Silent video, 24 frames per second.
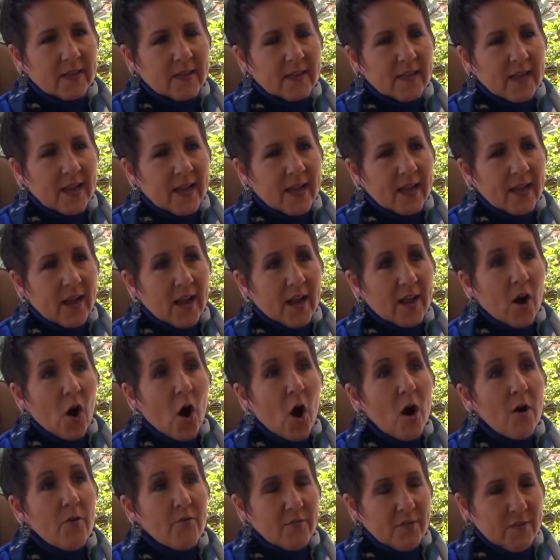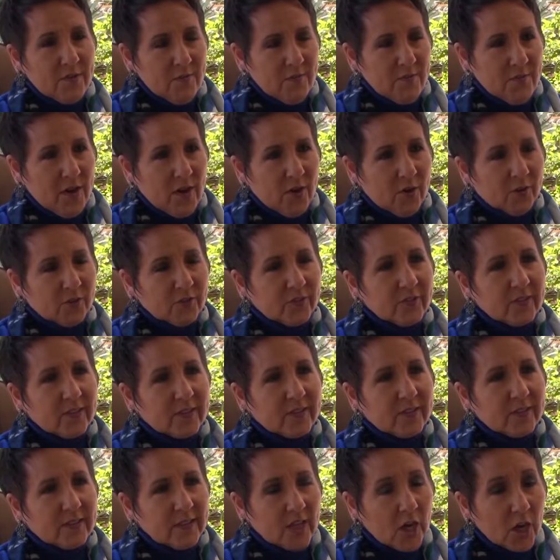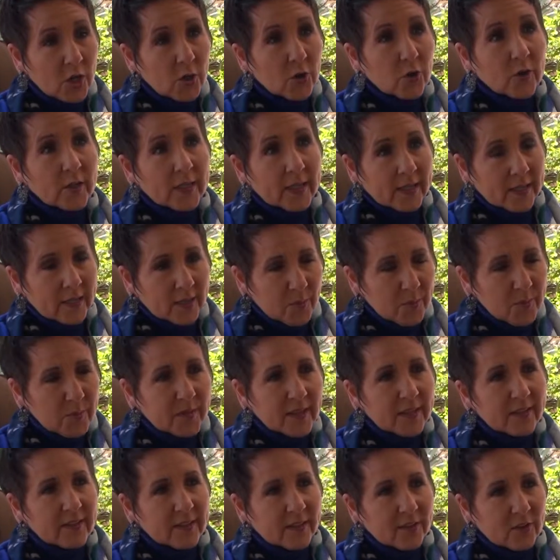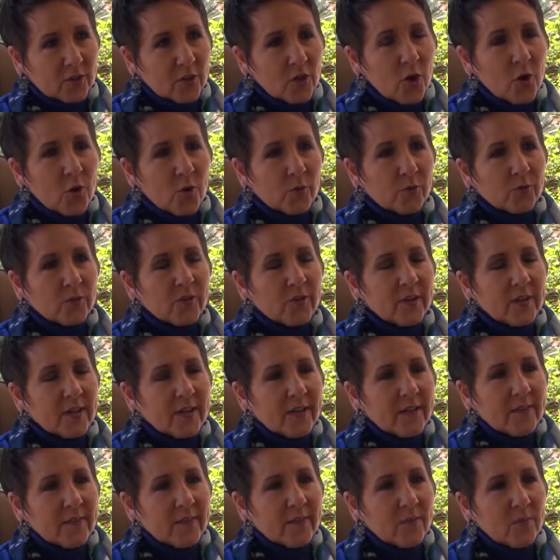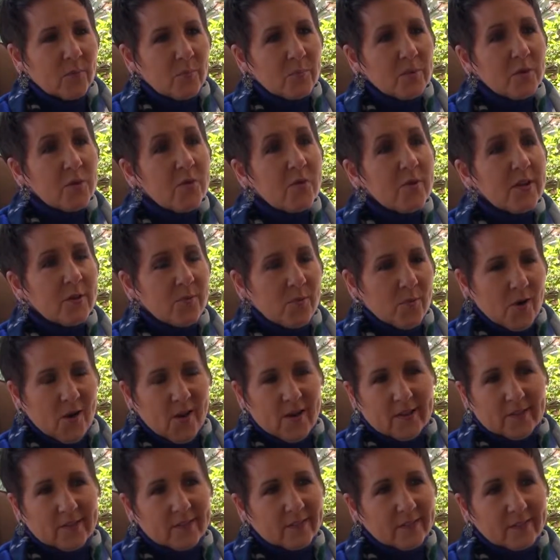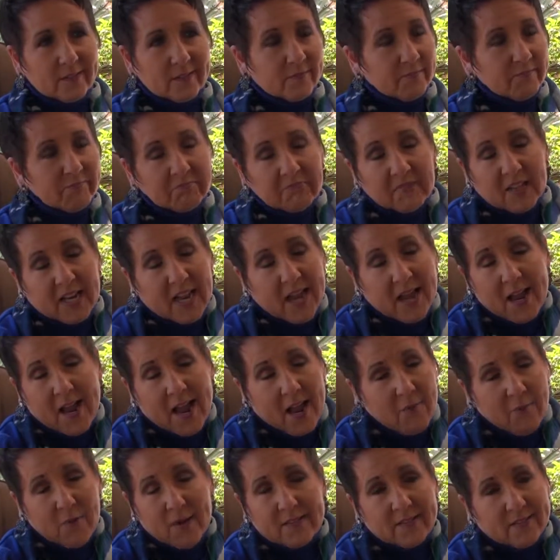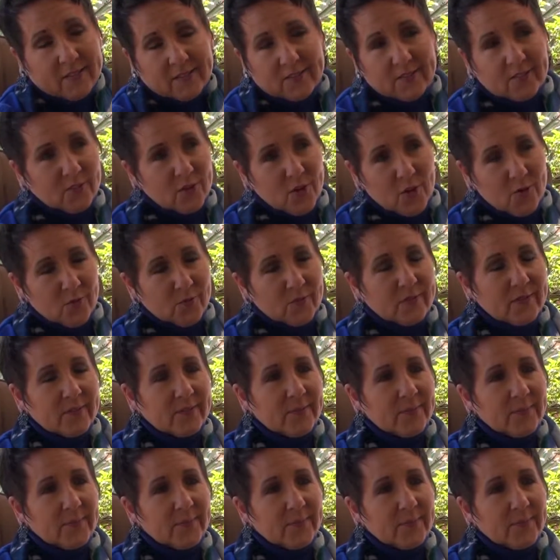I often felt utterly and completely alone, the beauty was that I wasn't alone.